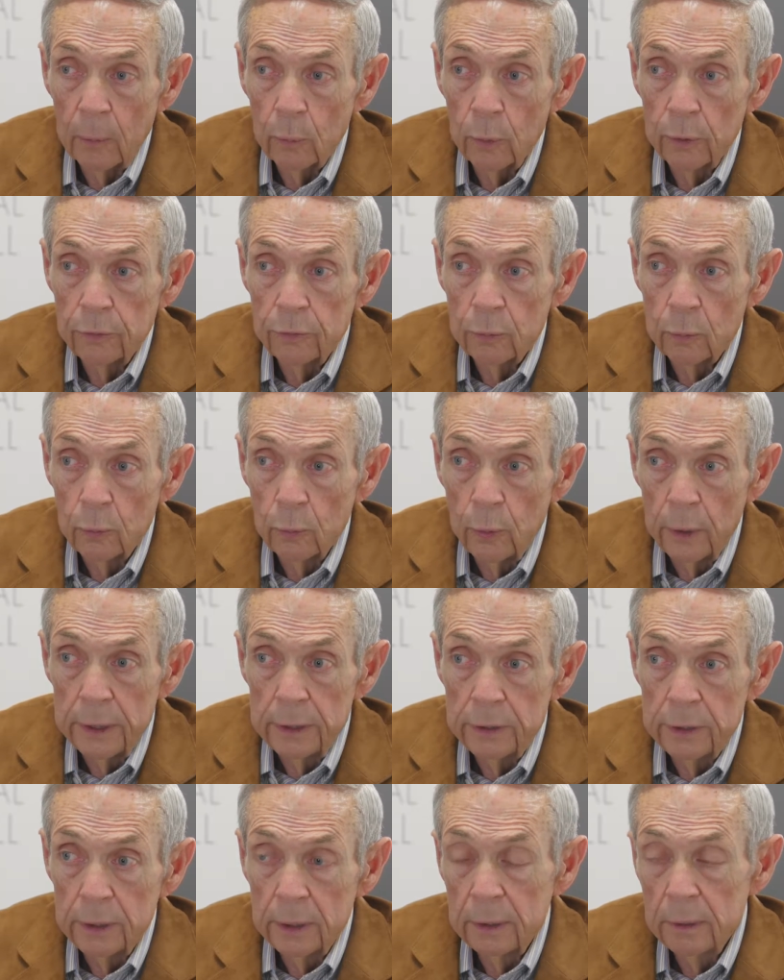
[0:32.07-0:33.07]
was
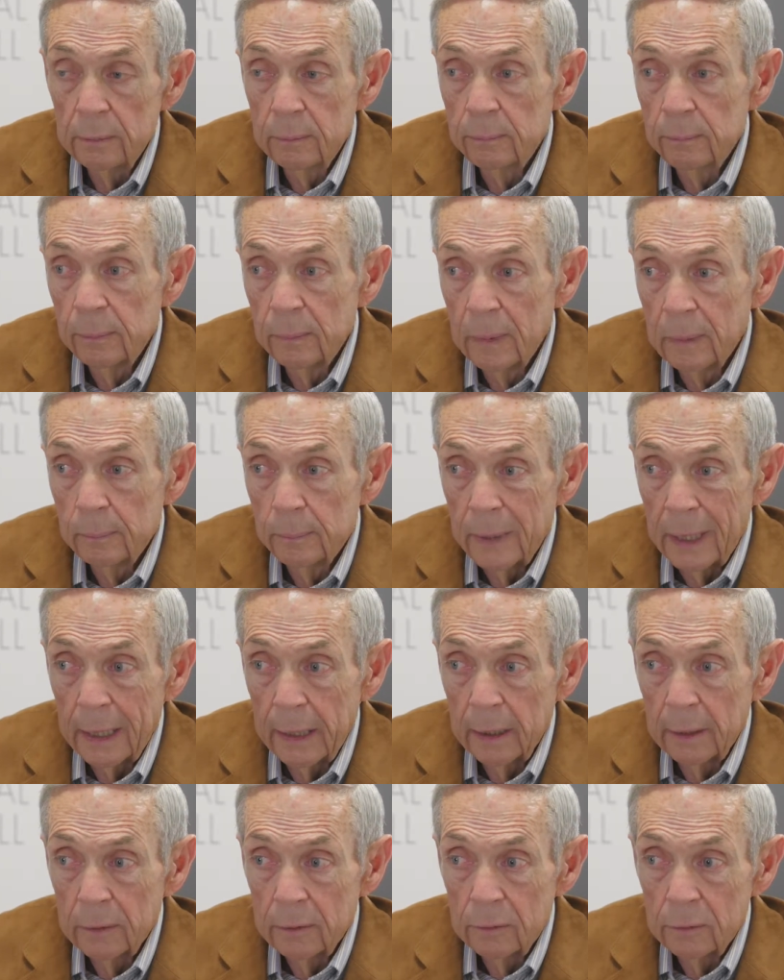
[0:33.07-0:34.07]
reaching.
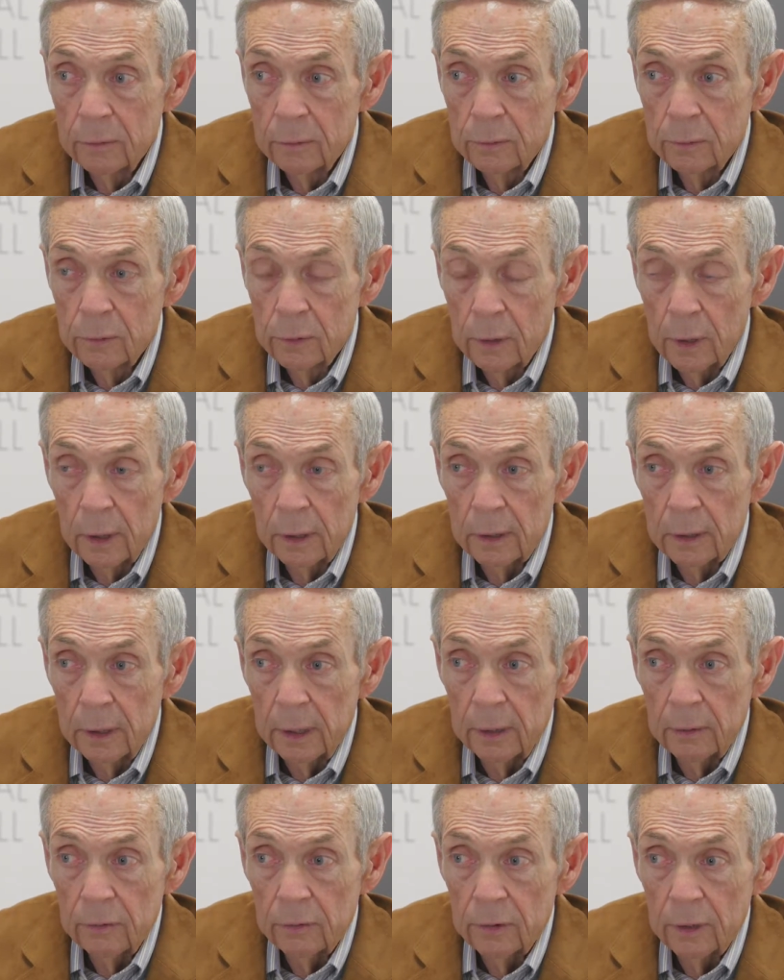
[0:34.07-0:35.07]
My truck
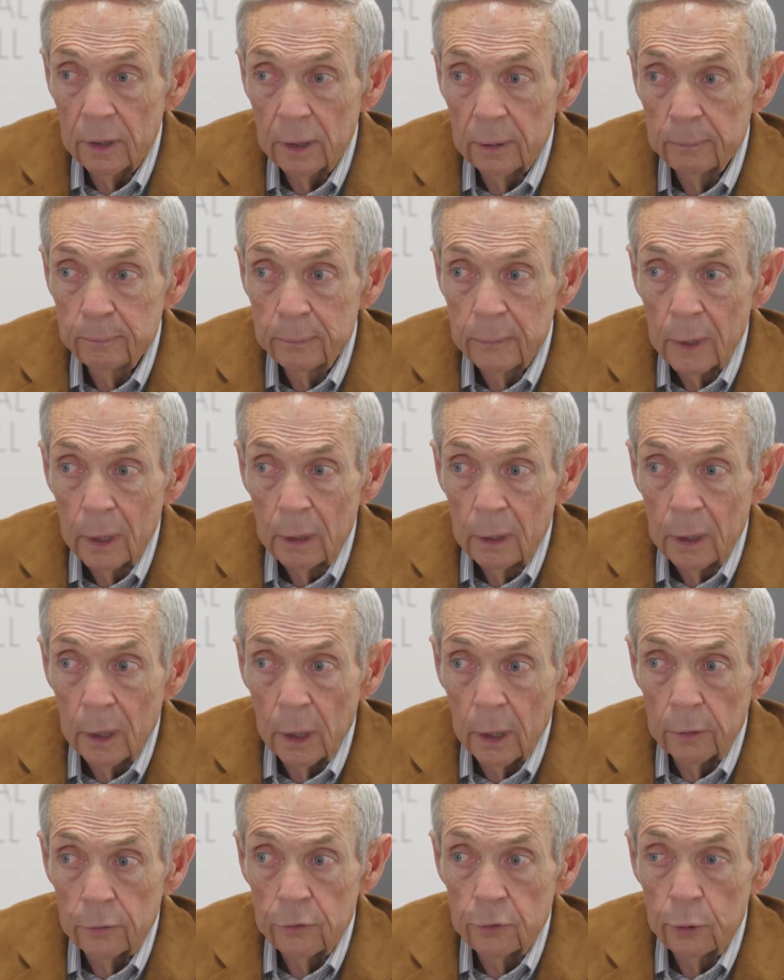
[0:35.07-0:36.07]
is a
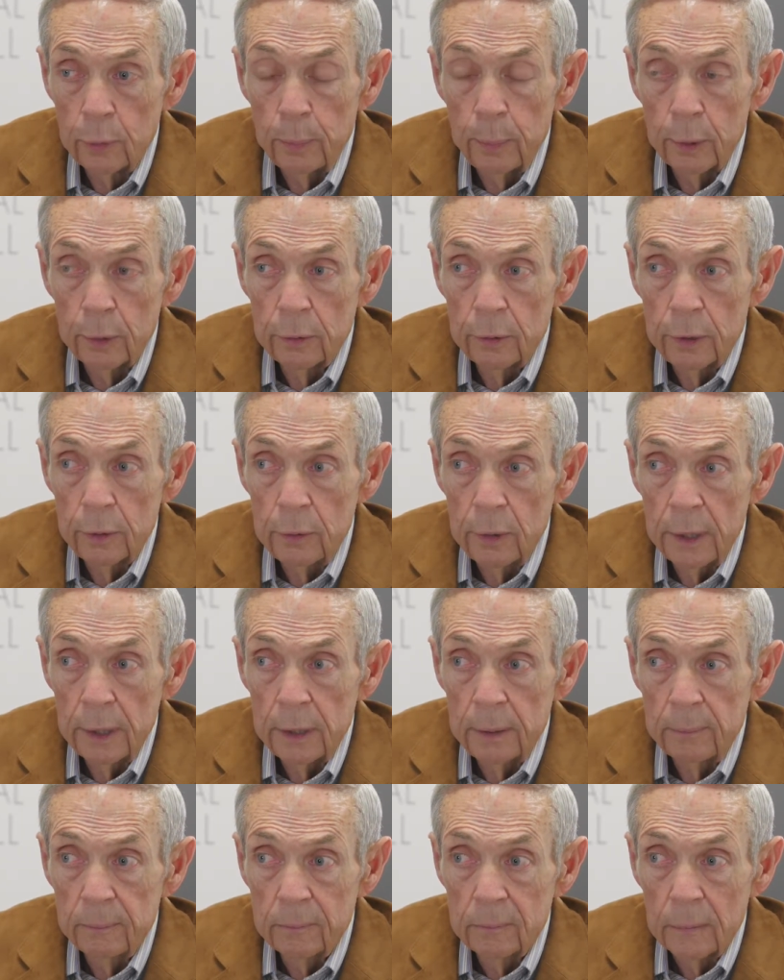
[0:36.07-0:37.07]
Super
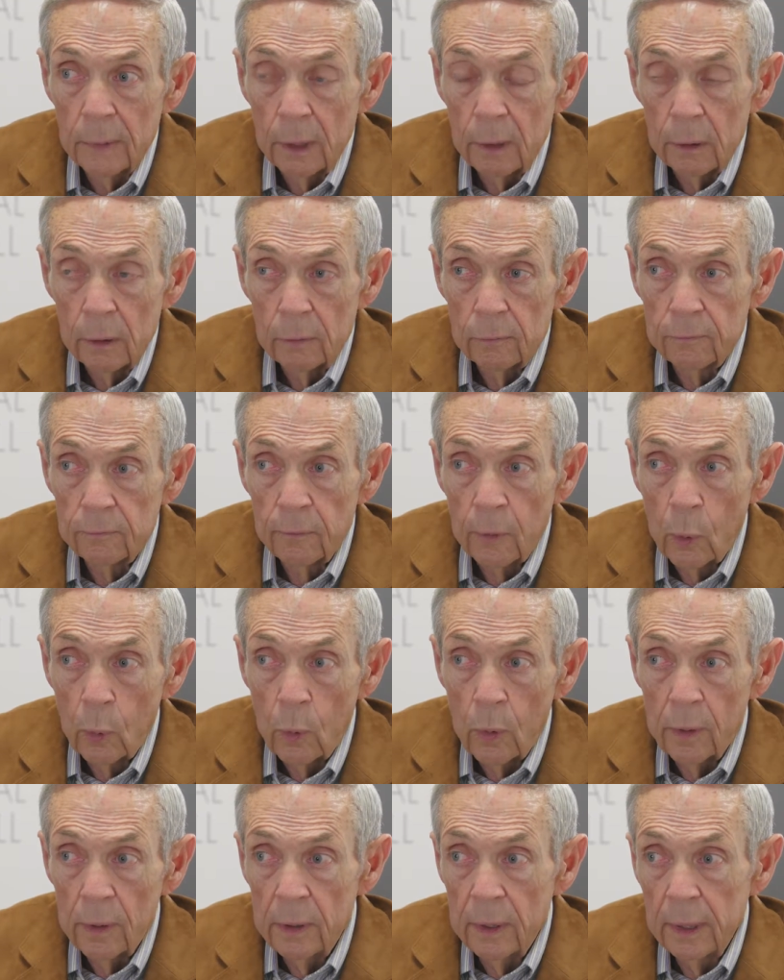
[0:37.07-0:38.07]
Duty
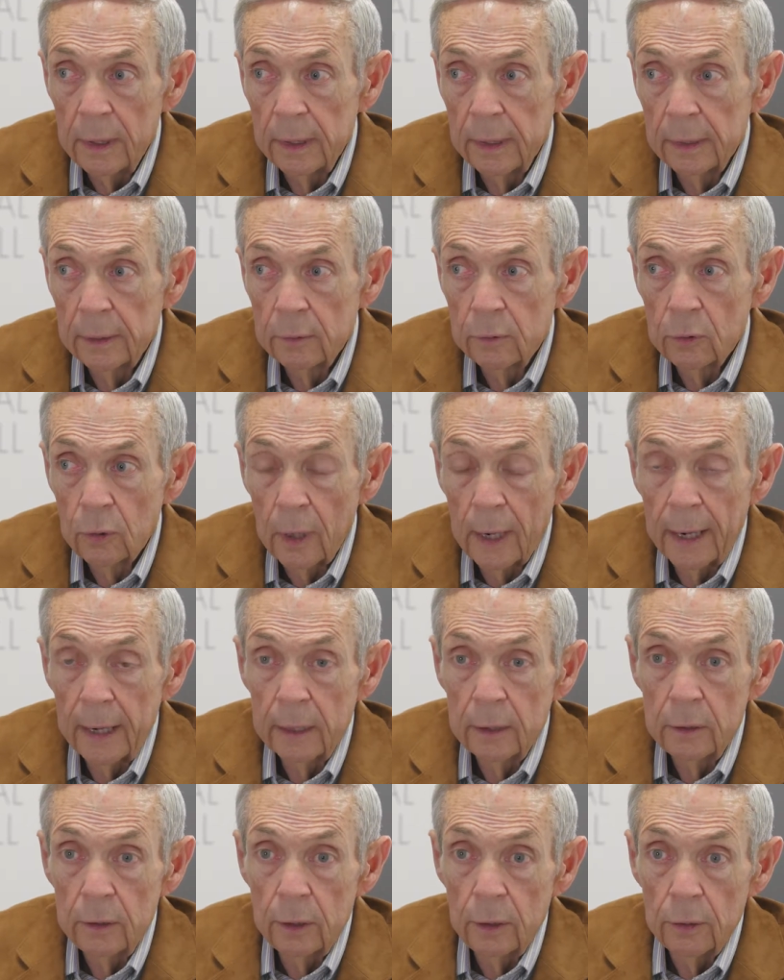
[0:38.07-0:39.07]
Ford, and
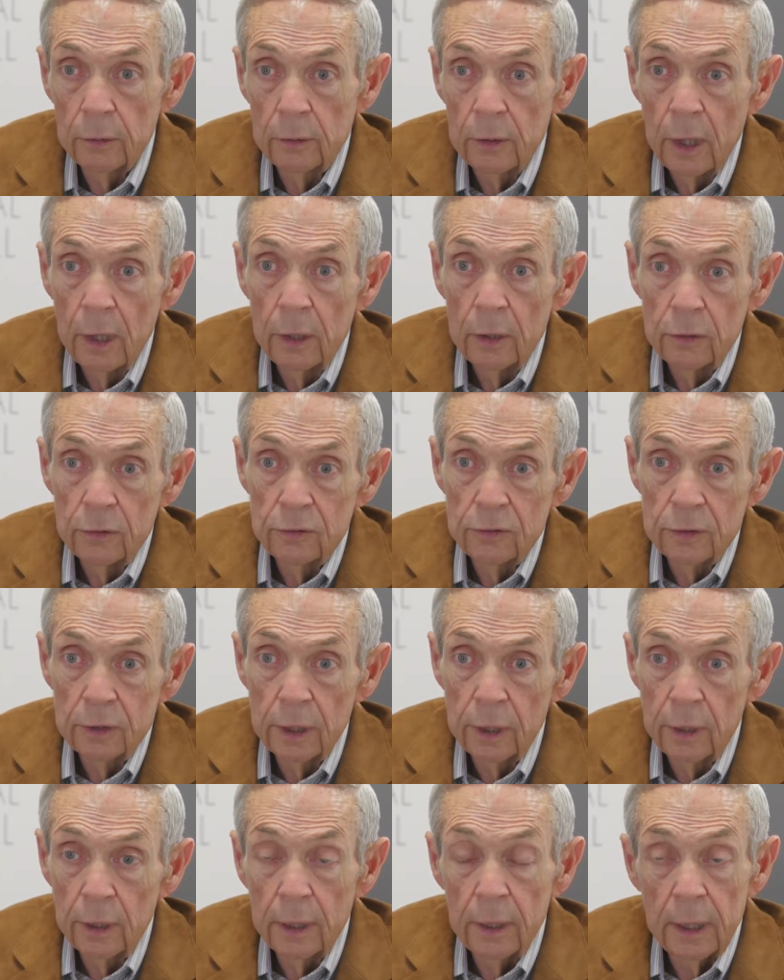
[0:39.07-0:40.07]
trying to
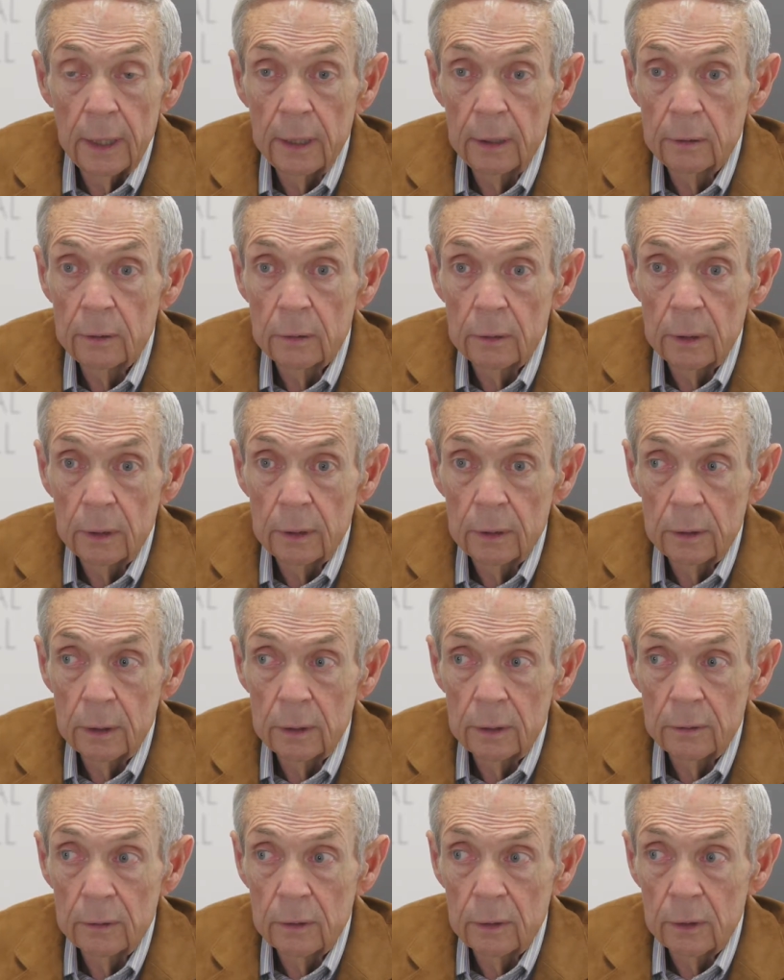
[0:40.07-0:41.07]
steer it in
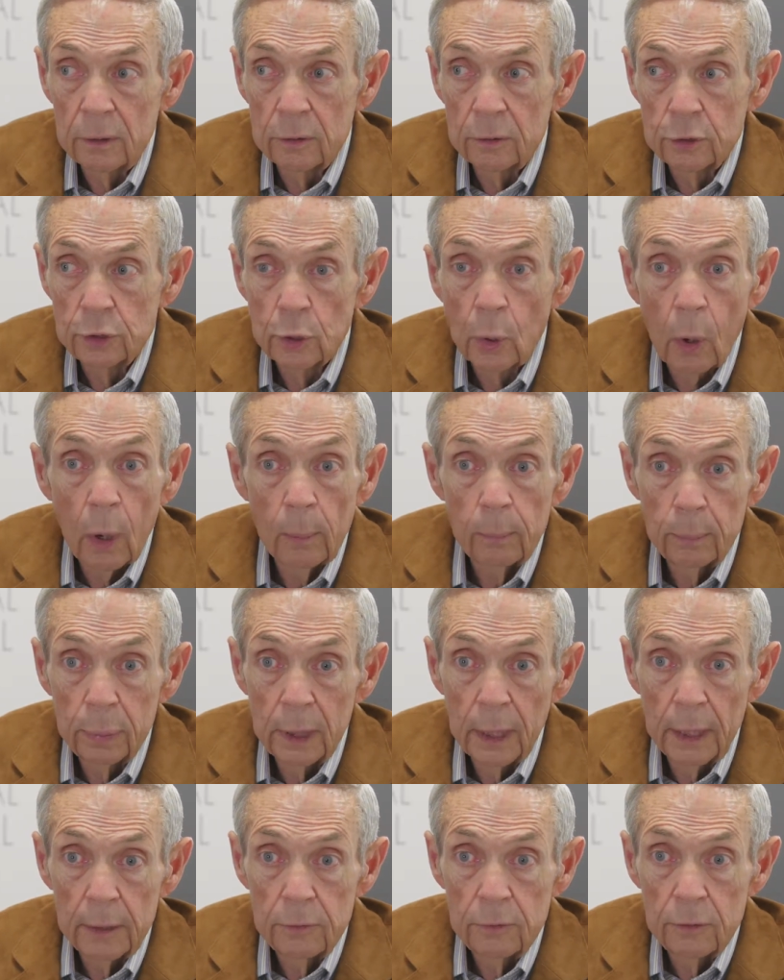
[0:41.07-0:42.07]
sharp
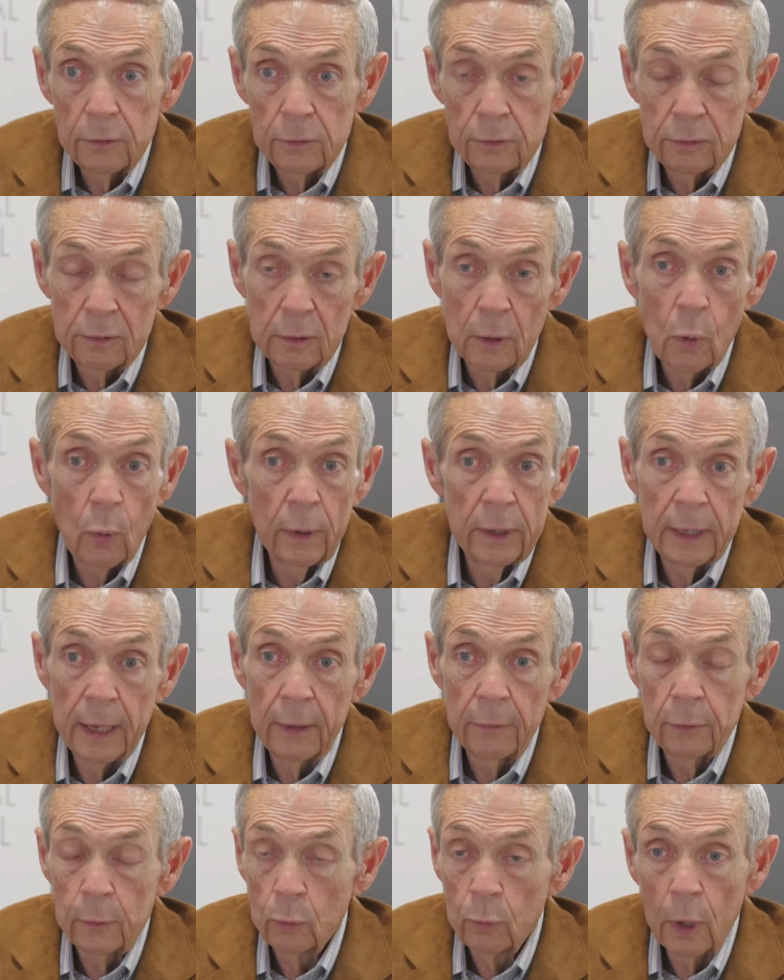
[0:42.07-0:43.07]
places going
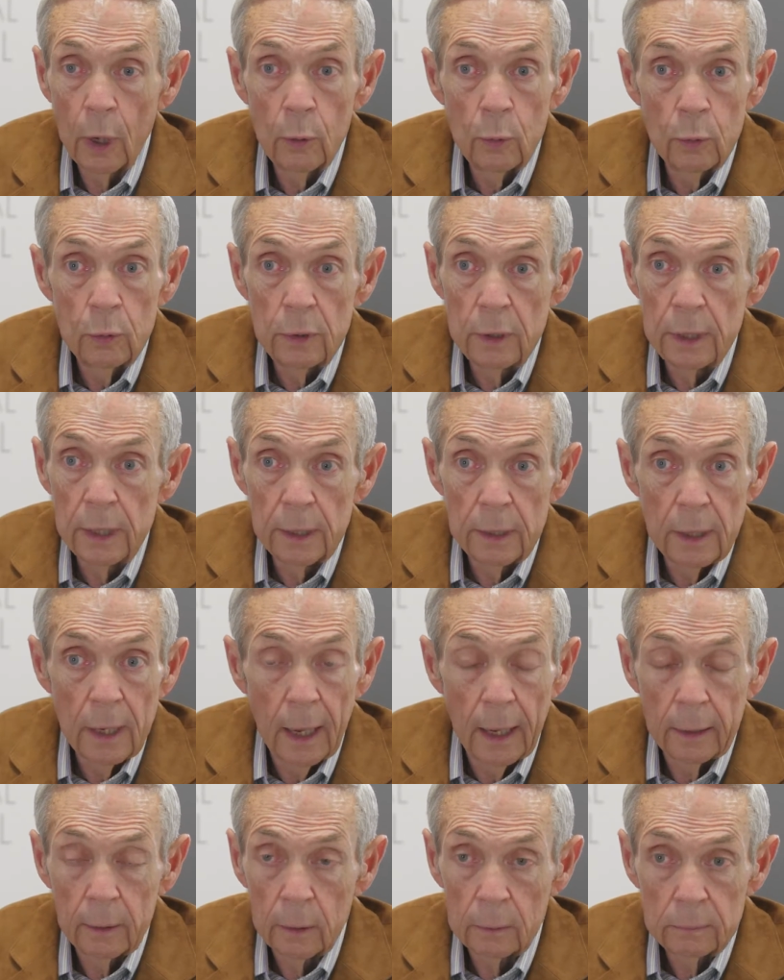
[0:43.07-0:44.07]
down the road did
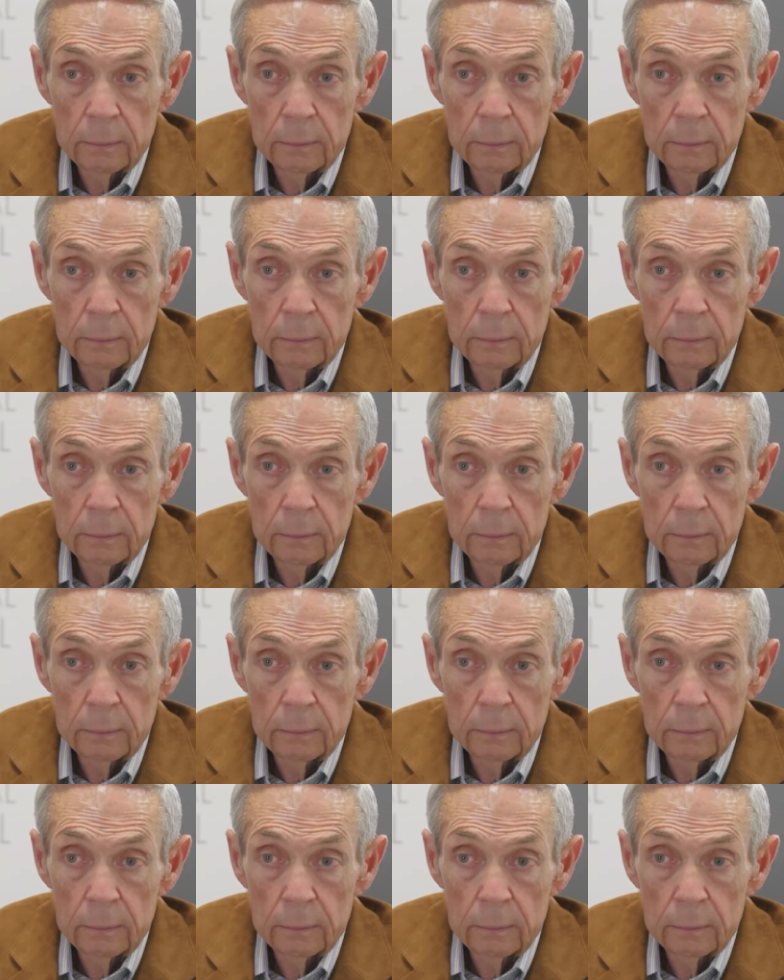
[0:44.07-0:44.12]
not